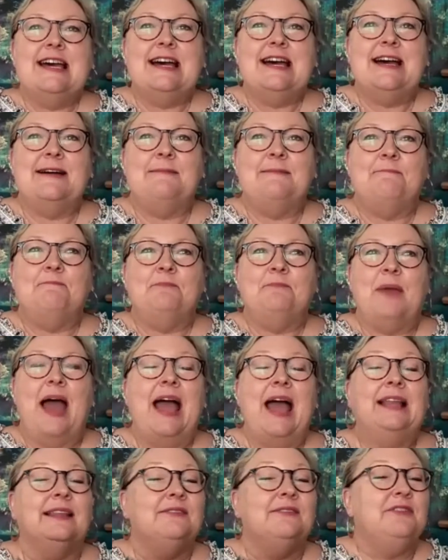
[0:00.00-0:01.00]
Um,
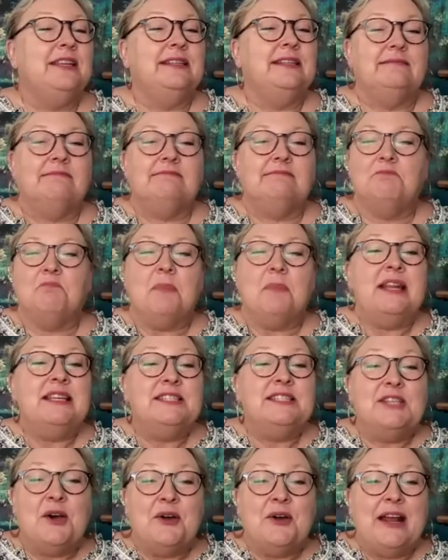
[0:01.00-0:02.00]
I live in
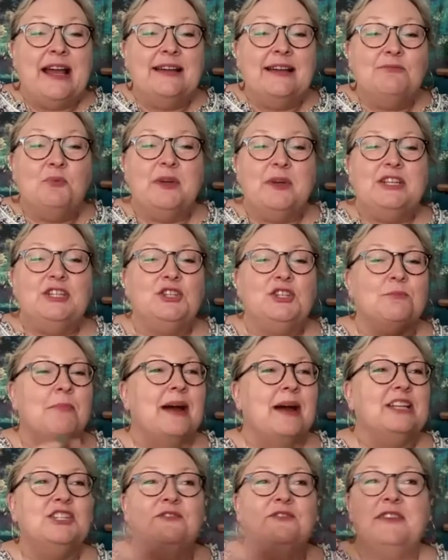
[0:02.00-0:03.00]
Minnesota, which
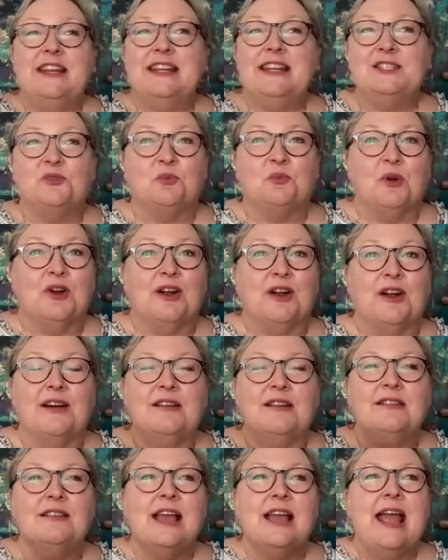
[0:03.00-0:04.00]
much of it is
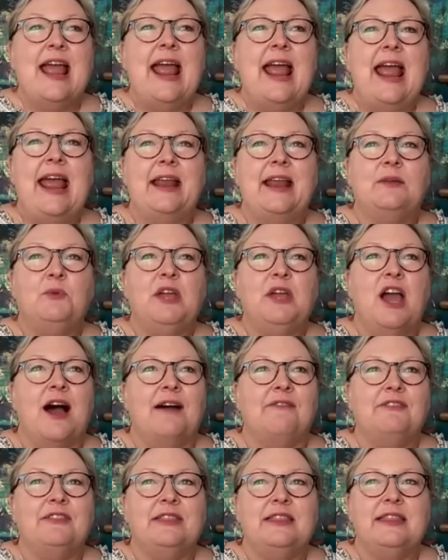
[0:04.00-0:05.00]
rural, and we
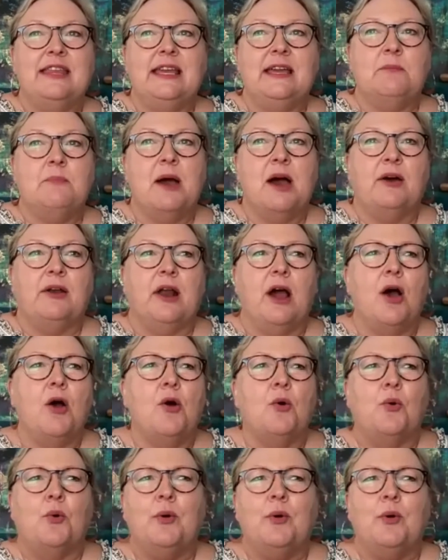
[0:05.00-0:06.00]
often think about,
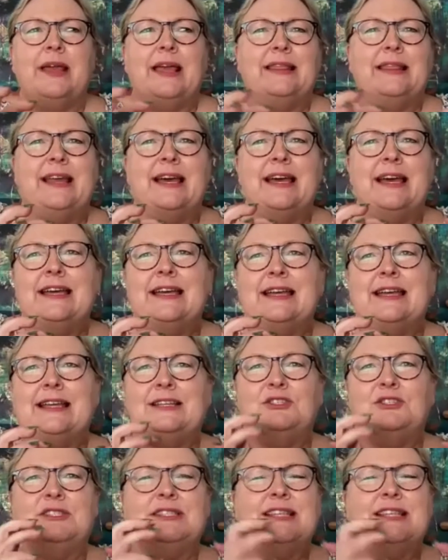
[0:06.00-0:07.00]
oh, the
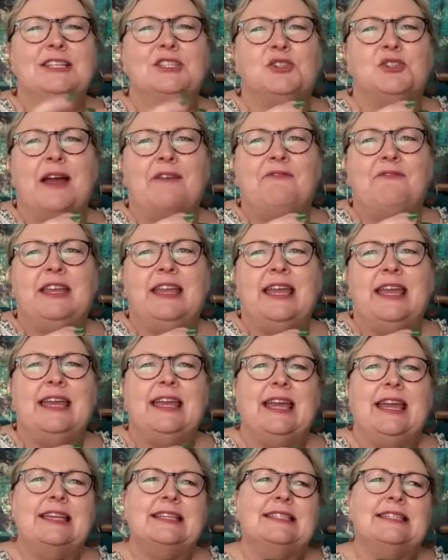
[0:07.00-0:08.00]
sex
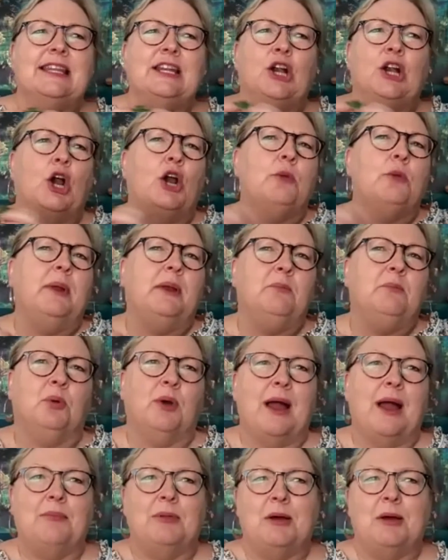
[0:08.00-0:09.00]
trafficking is an urban
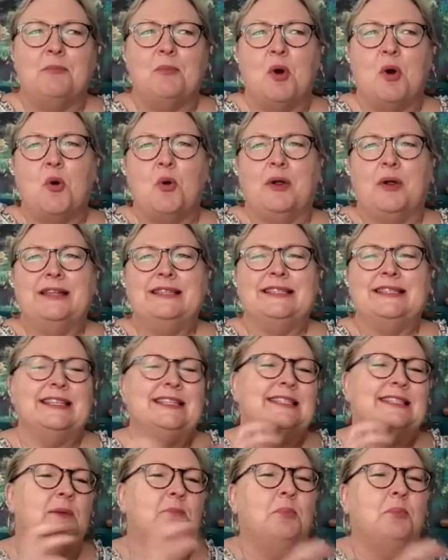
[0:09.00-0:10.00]
problem or it's a
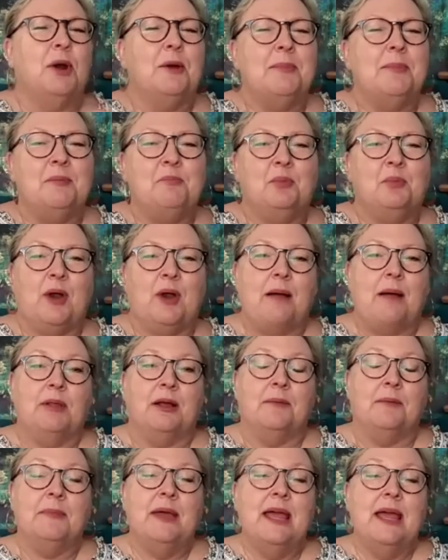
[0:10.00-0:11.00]
suburban
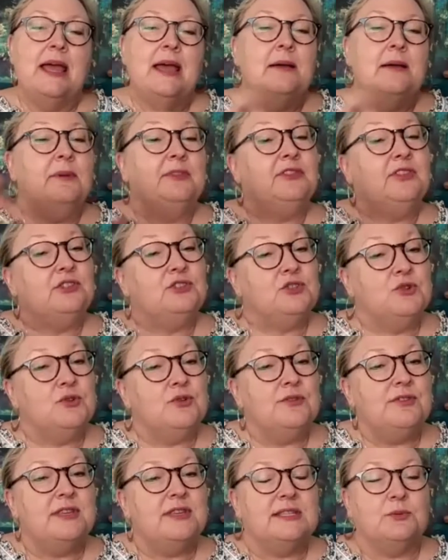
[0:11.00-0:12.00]
problem. But the
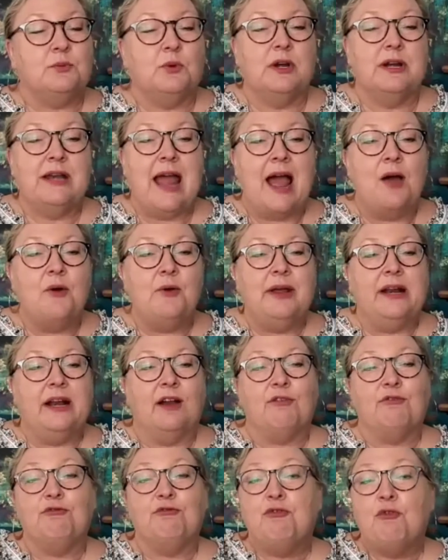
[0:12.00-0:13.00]
truth is we're now in
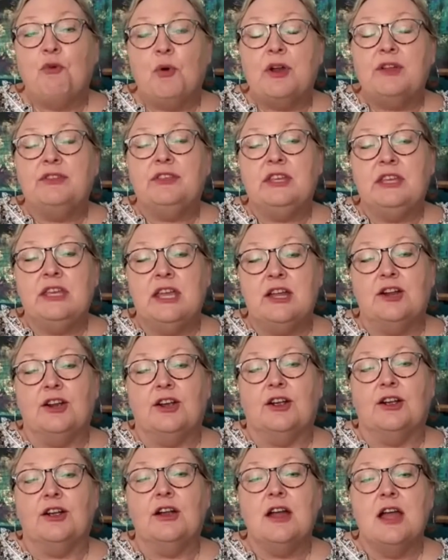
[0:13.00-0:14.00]
our fourth
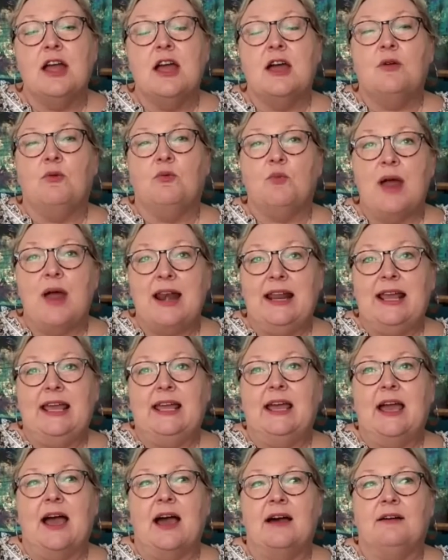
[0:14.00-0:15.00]
year
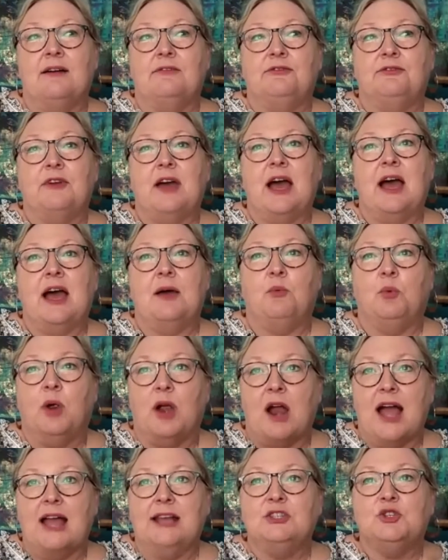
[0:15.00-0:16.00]
running of
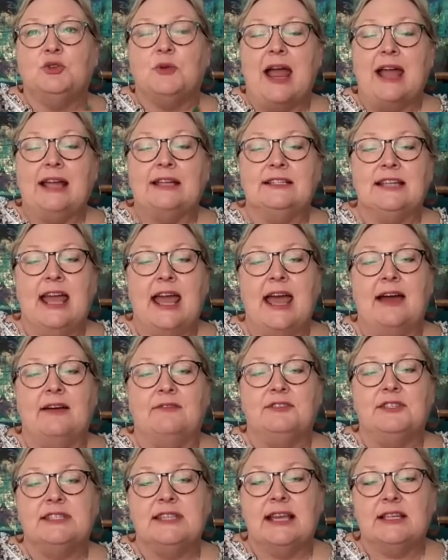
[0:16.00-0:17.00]
we're on track to
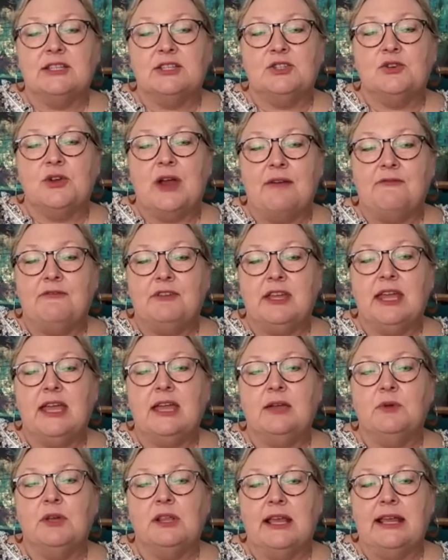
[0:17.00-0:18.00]
have sex
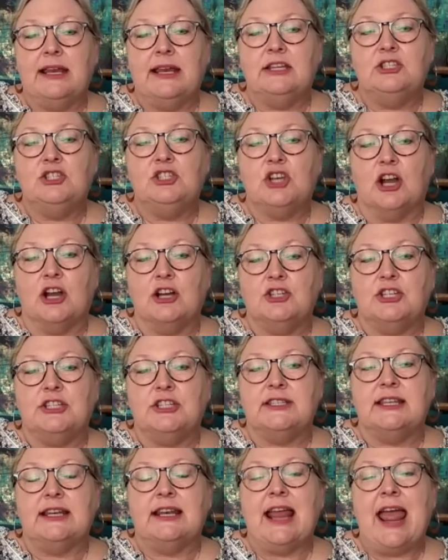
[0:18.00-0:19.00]
trafficking related
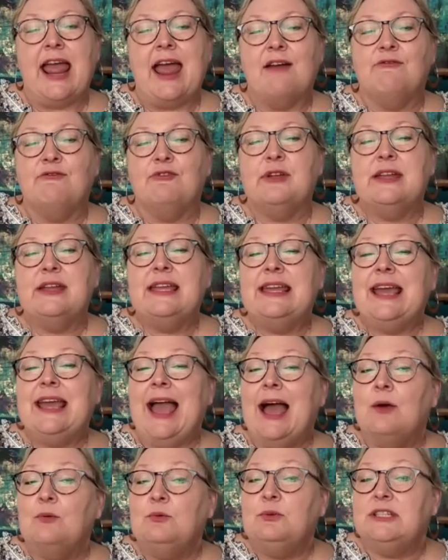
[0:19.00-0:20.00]
charges in every
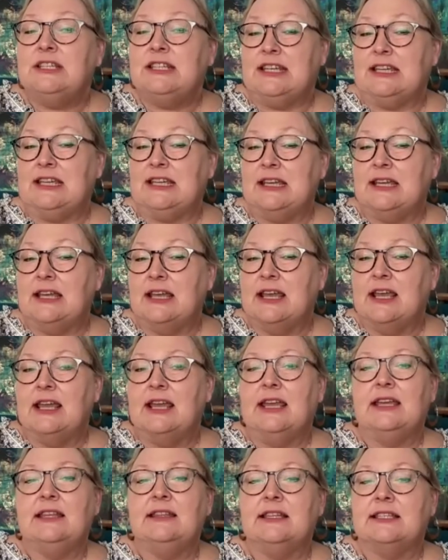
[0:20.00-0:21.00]
county
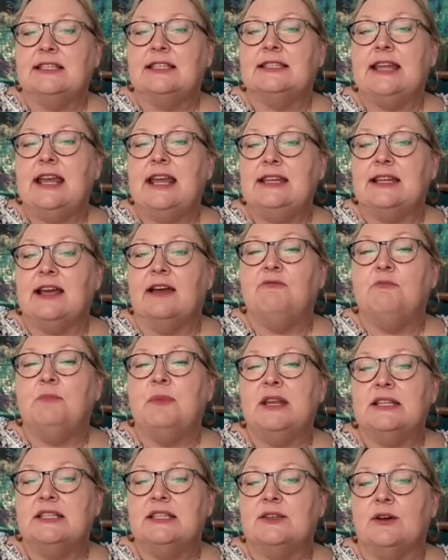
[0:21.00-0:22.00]
in the state of
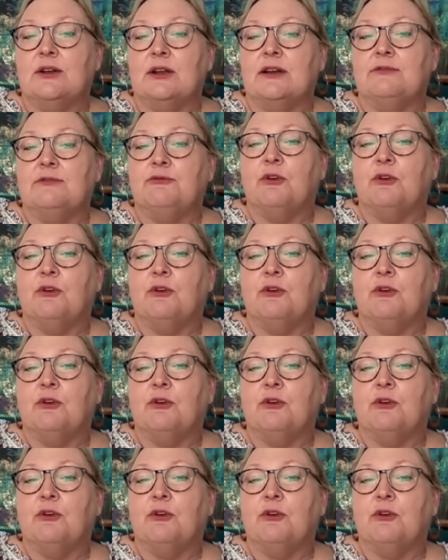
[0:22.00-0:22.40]
Minnesota